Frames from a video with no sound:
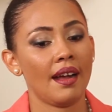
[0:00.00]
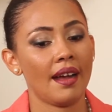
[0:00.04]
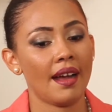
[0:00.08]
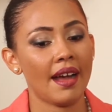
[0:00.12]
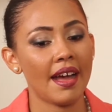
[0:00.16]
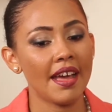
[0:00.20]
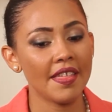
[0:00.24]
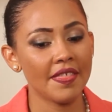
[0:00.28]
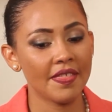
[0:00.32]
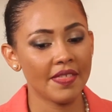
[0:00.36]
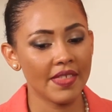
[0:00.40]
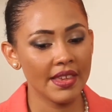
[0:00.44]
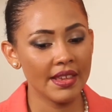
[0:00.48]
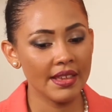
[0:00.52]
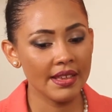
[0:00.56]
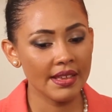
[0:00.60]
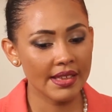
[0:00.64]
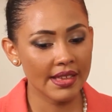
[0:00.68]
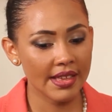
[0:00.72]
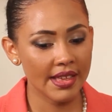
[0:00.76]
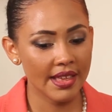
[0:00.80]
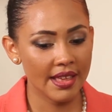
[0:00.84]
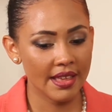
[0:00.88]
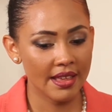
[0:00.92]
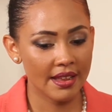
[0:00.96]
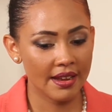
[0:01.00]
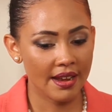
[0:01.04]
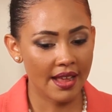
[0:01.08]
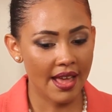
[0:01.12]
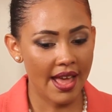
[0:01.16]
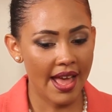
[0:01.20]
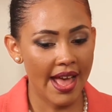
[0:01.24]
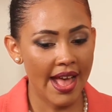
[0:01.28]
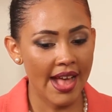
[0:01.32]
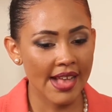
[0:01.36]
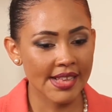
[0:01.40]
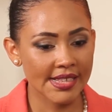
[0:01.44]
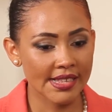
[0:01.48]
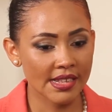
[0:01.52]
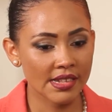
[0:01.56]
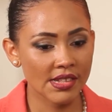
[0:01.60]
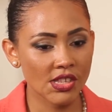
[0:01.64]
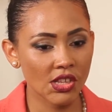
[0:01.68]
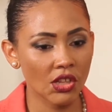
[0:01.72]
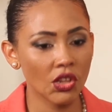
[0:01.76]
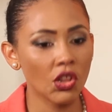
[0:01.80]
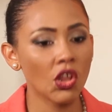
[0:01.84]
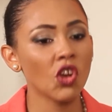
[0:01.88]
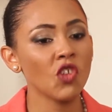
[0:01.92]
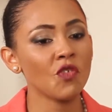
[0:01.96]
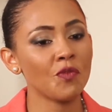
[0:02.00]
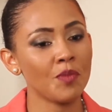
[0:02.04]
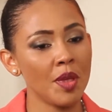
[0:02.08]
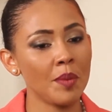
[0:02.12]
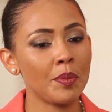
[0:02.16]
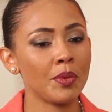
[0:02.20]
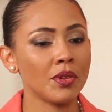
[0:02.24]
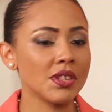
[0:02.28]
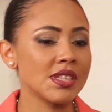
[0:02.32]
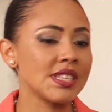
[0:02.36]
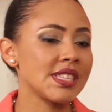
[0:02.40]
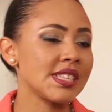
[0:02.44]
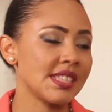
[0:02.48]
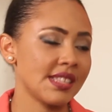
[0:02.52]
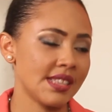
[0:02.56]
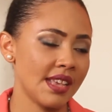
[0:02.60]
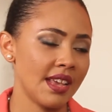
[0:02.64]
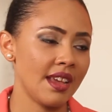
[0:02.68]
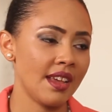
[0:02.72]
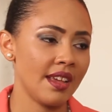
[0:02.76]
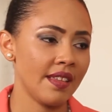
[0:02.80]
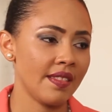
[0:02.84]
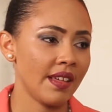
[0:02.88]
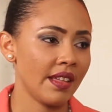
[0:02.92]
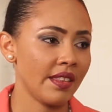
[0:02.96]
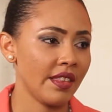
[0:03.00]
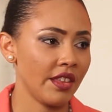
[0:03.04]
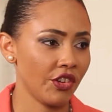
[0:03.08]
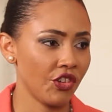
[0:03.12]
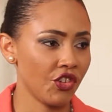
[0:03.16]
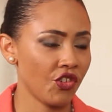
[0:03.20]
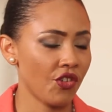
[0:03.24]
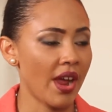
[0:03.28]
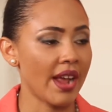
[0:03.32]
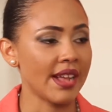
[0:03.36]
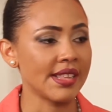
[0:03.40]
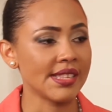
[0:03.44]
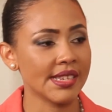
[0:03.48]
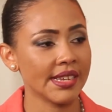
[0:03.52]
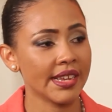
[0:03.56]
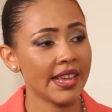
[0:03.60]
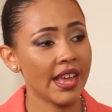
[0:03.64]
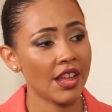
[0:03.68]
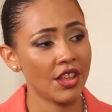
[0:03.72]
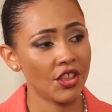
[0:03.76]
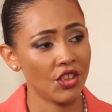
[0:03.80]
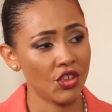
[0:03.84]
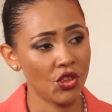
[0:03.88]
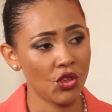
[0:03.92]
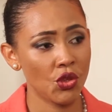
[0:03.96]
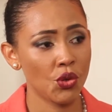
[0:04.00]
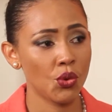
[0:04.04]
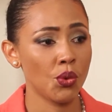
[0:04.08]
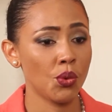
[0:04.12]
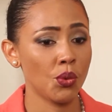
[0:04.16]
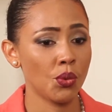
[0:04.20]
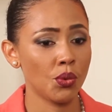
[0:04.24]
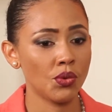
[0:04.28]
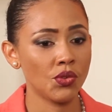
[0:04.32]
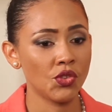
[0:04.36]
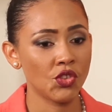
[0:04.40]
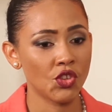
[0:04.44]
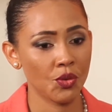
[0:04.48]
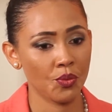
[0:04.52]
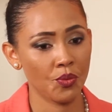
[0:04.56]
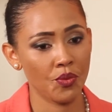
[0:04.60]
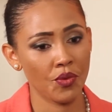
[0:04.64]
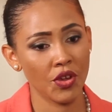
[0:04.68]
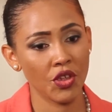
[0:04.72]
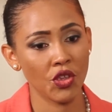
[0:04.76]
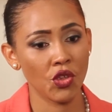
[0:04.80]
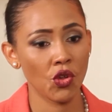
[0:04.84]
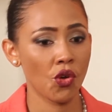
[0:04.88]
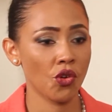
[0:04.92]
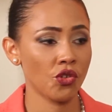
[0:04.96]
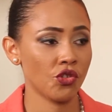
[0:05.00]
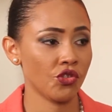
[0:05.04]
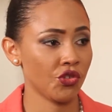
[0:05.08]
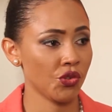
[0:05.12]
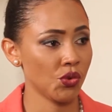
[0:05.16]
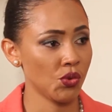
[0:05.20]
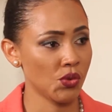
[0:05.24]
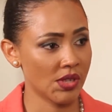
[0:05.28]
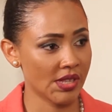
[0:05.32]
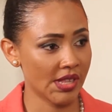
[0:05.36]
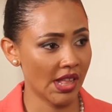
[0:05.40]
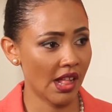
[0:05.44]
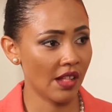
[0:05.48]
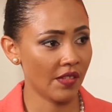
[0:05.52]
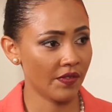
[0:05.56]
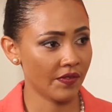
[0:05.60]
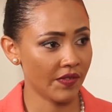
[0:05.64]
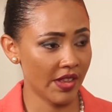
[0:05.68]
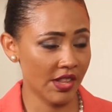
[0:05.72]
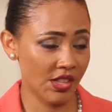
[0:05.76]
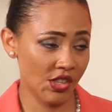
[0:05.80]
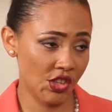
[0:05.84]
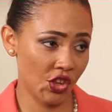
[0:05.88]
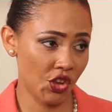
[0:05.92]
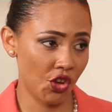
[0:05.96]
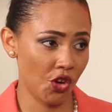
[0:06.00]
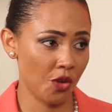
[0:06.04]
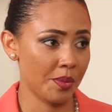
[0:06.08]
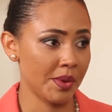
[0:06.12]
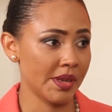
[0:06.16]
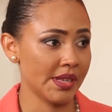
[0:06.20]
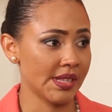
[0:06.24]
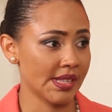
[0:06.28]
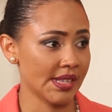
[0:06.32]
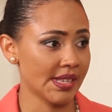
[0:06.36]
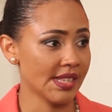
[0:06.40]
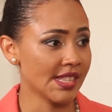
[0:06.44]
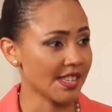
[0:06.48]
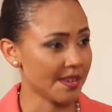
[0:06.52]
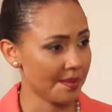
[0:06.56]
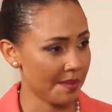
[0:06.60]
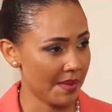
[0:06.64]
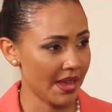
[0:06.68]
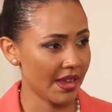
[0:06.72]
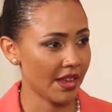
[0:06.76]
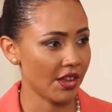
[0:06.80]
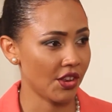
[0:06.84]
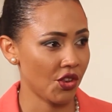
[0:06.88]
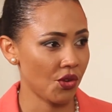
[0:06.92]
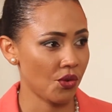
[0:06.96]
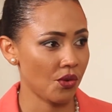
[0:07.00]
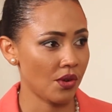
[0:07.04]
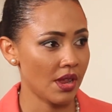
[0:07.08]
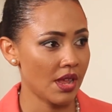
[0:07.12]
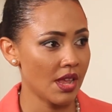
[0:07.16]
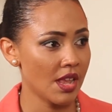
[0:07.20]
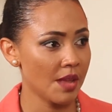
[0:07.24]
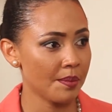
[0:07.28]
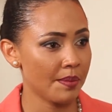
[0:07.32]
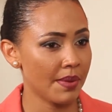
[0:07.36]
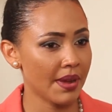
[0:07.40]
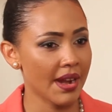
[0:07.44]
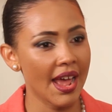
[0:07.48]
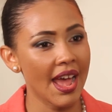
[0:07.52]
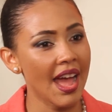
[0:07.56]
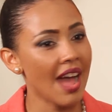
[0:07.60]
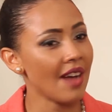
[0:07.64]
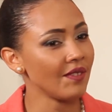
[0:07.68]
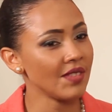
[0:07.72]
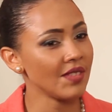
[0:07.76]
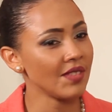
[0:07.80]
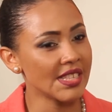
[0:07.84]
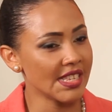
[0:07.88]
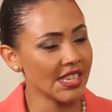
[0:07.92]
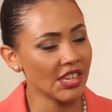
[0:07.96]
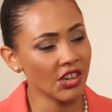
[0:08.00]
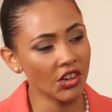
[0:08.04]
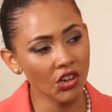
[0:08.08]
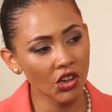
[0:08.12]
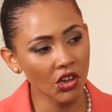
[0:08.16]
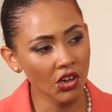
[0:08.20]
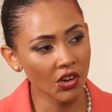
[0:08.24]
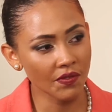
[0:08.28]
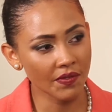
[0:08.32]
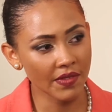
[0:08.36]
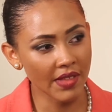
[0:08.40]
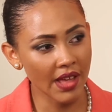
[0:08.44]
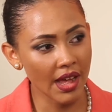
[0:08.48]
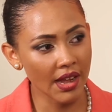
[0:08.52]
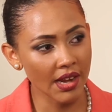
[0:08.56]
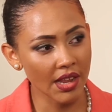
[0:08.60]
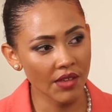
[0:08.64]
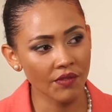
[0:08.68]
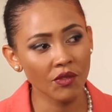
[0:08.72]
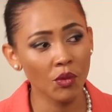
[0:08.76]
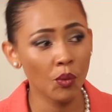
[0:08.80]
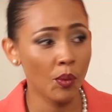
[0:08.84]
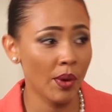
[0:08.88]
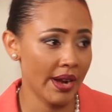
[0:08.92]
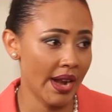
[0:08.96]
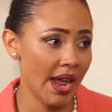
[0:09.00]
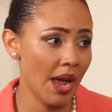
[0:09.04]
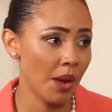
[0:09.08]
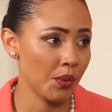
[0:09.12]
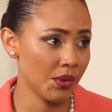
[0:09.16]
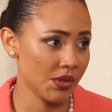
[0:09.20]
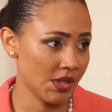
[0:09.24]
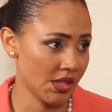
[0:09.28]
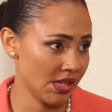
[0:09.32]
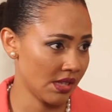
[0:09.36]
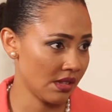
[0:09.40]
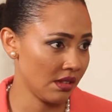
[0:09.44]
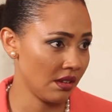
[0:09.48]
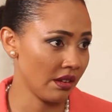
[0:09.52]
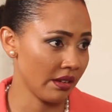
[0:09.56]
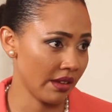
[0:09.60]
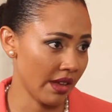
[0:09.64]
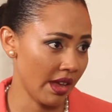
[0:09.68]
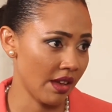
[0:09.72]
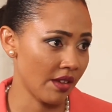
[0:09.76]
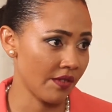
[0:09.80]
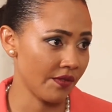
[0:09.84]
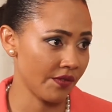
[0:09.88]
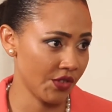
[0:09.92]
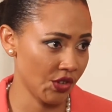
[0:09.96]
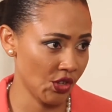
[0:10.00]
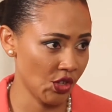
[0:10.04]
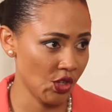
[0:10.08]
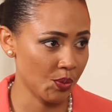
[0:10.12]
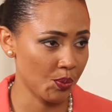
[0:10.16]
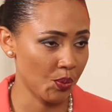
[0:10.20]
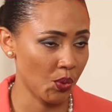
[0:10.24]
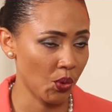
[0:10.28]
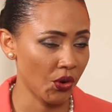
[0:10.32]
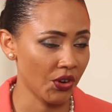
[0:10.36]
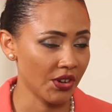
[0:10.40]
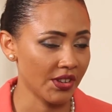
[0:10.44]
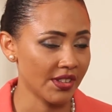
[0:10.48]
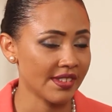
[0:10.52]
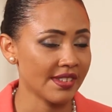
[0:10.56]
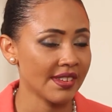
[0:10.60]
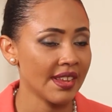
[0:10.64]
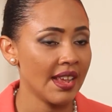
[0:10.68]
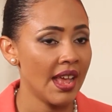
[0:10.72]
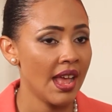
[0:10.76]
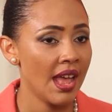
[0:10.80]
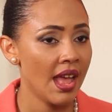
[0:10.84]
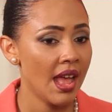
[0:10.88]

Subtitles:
I think in essence, a lot of people say that they're trying to get you to bring your true self into your business to make it unique, but I haven't seen a lot of that even when I was looking for support.